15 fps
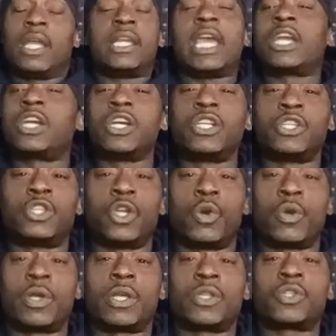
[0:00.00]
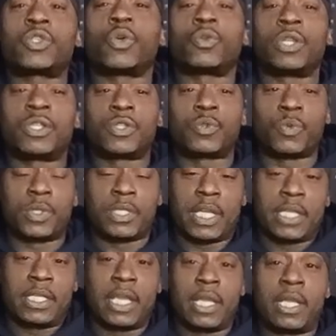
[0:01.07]
they couldn't do it. So this is what
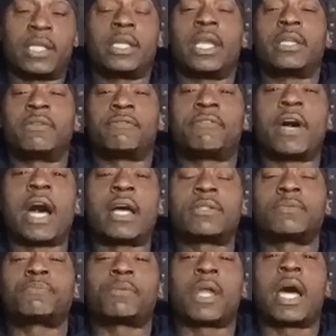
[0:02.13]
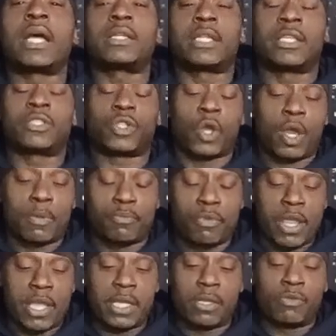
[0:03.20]
they did. They devised a plot. They started
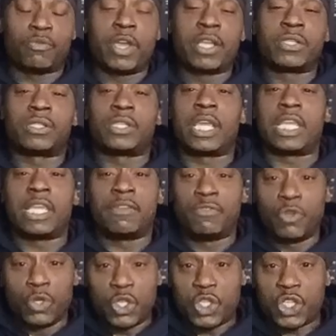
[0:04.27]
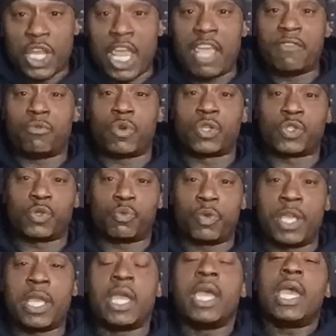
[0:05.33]
breaking the razors they give you to shave once a
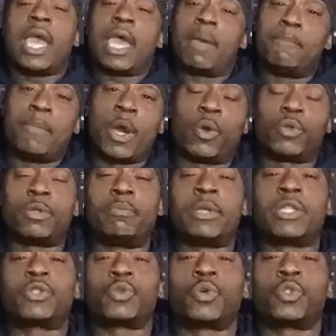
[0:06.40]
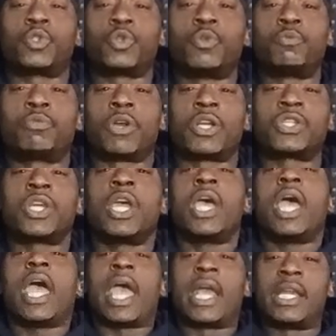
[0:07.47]
week and melt them into a toothbrush.
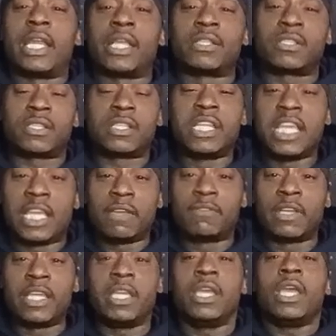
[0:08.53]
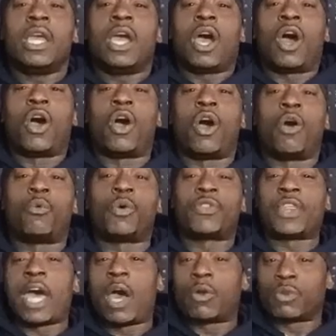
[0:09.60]
And then sneakily,
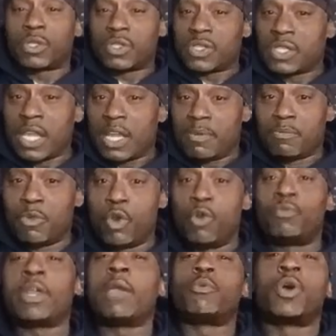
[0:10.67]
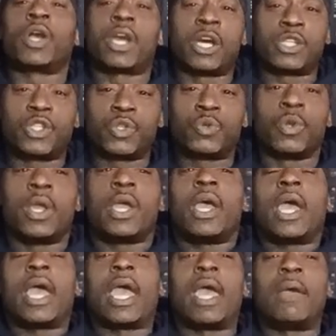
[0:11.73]
without a sudden move, they will cut you.
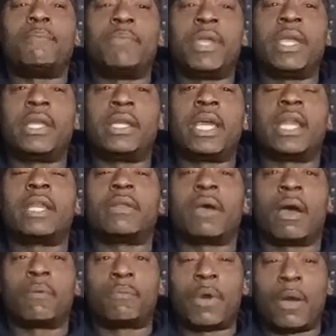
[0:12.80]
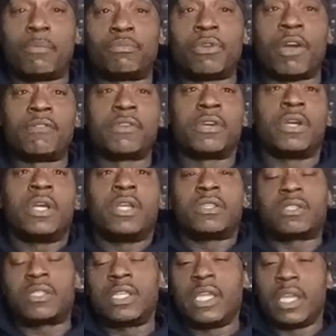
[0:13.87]
And being that a brother
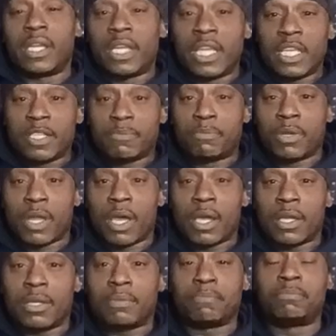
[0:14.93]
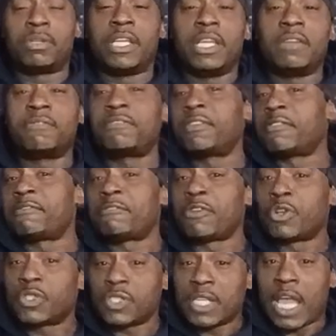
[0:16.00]
seeing his blood bleeding for the
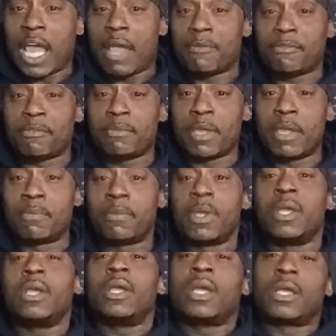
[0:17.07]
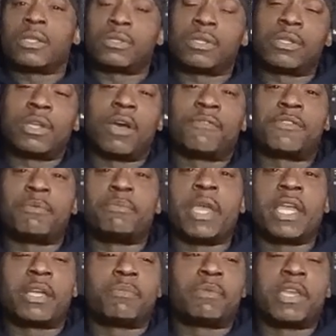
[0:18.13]
first time from him is enough to
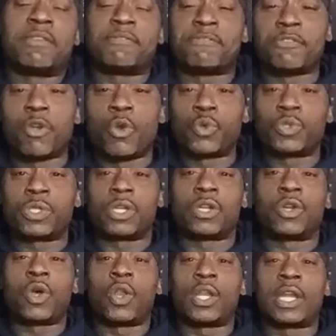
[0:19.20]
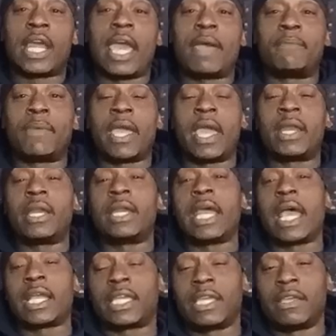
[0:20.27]
make him get frozen and all of that, man. And
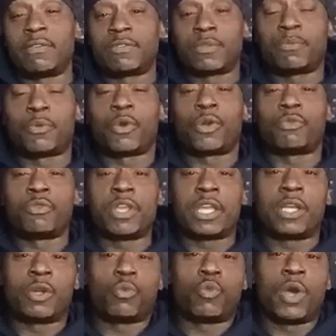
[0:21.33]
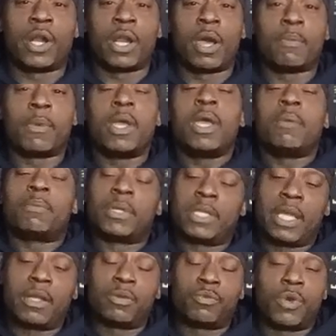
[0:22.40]
that gives the Puerto Rican the one up. But
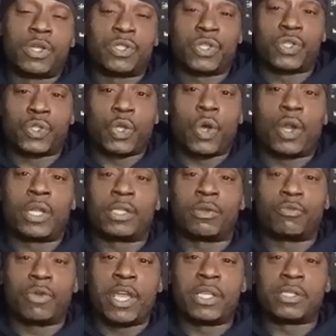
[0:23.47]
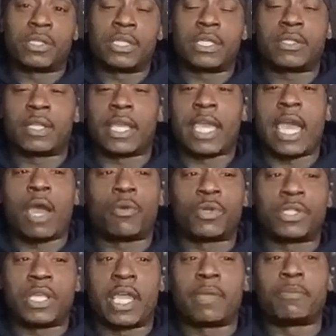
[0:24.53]
they're the ones that started the razor. That's the
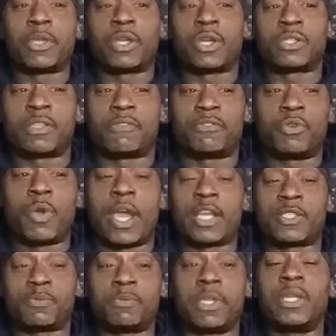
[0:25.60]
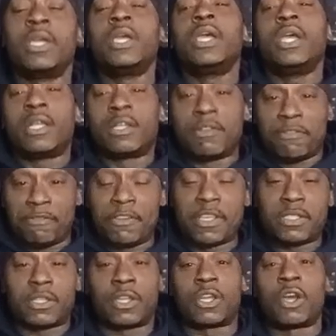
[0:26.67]
coward thing, because if you ask me, the
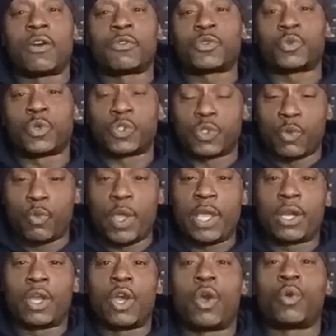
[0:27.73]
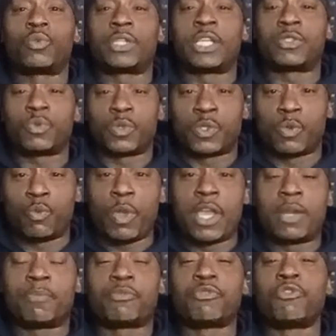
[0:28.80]
fist of cuffs was the way to go. This was the
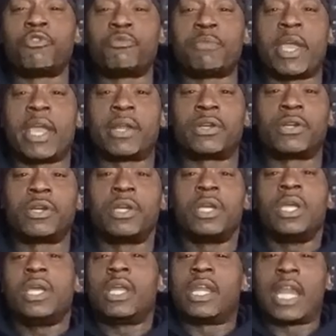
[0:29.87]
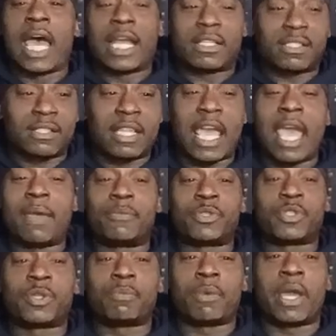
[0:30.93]
way to prove manhood, not stabbing
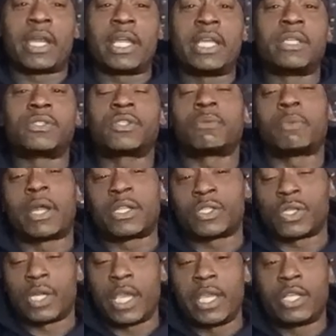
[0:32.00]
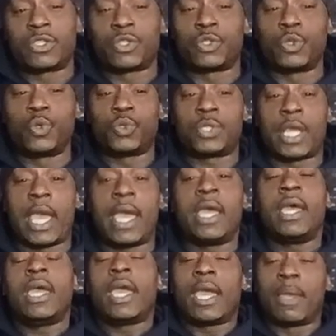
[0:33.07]
somebody, hitting somebody. So they introduced that,
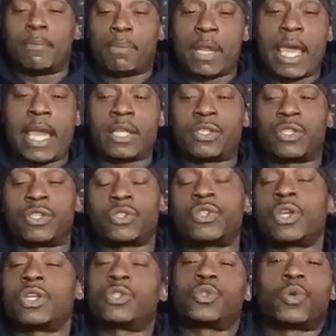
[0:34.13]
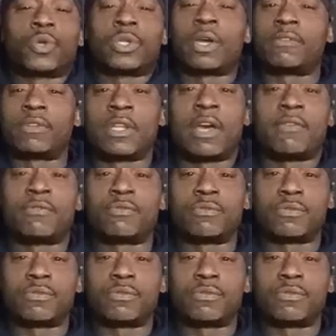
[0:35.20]
and blacks just took it to another level.